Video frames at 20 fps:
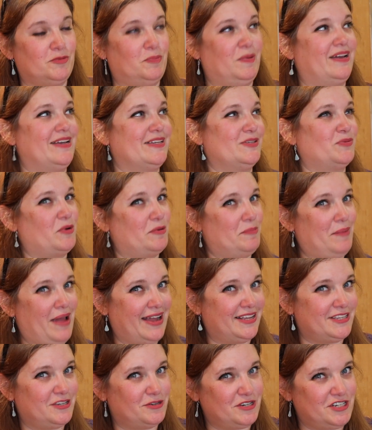because we're
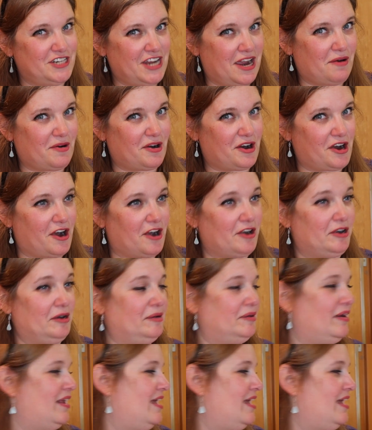back to a shower curtain.